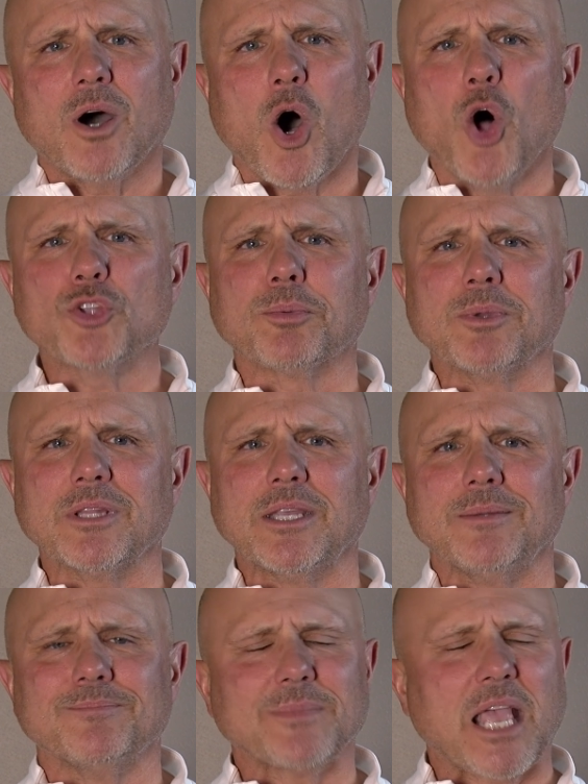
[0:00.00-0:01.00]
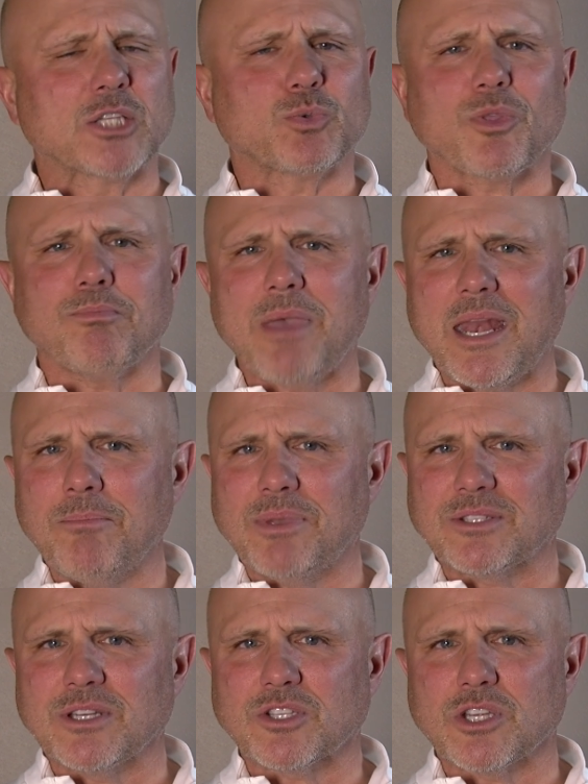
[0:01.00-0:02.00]
Ultimately, as with many
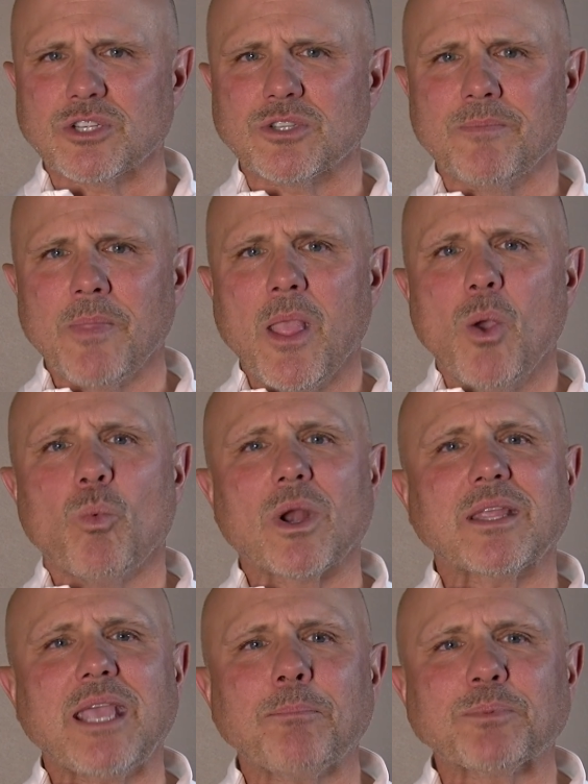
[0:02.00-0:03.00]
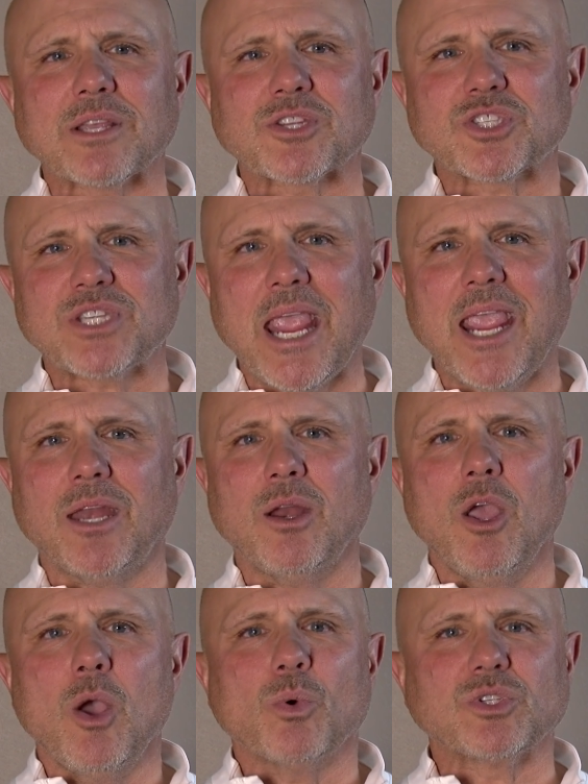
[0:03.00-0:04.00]
businesses, what kept us
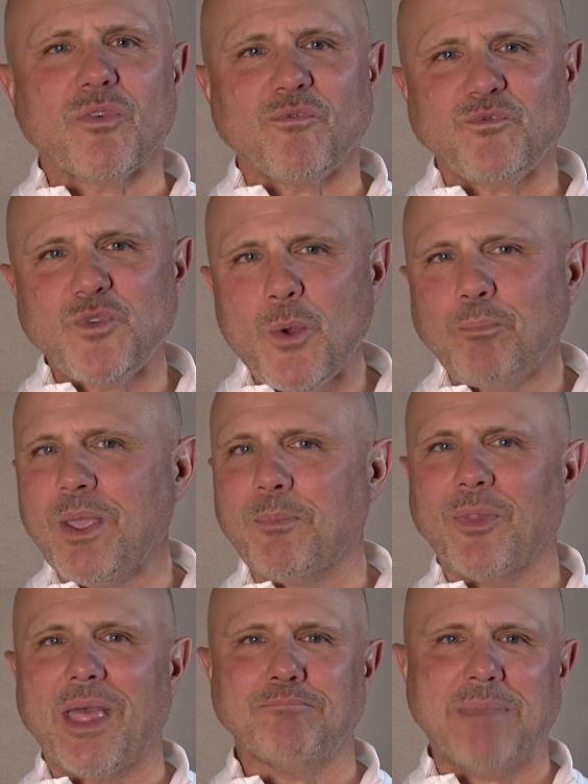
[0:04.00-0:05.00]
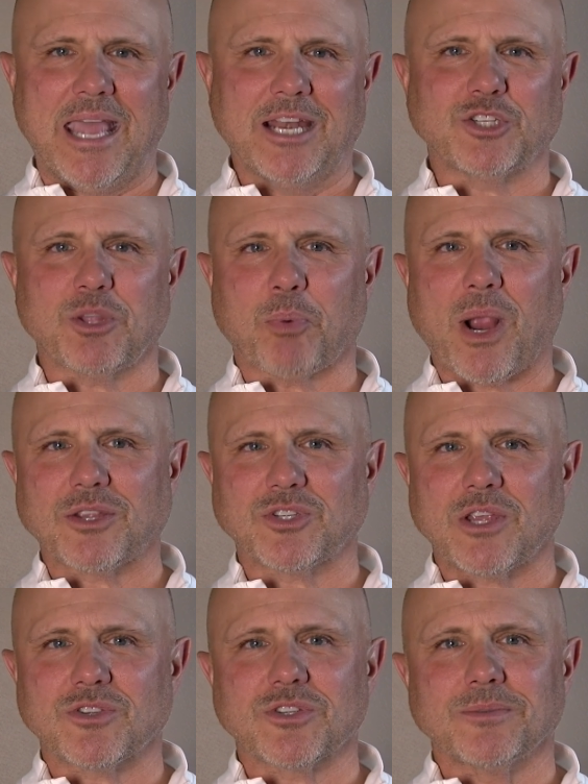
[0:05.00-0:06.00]
sane was the few people that managed the
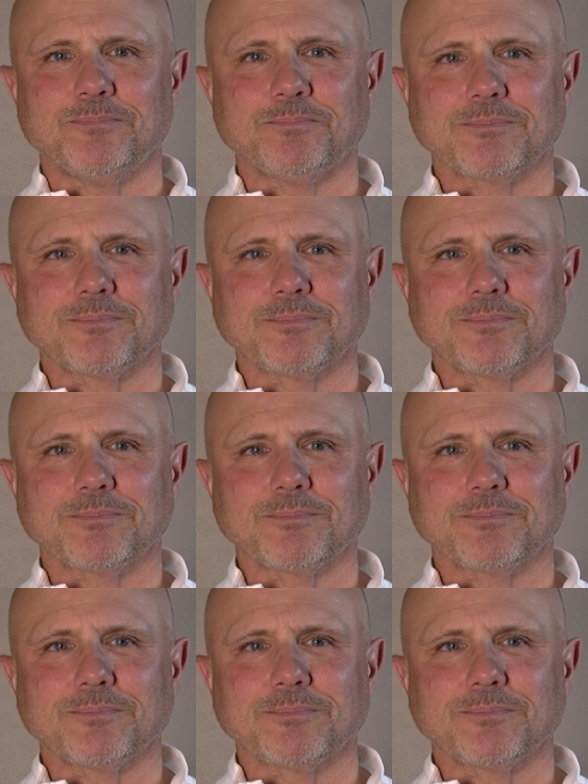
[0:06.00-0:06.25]
process.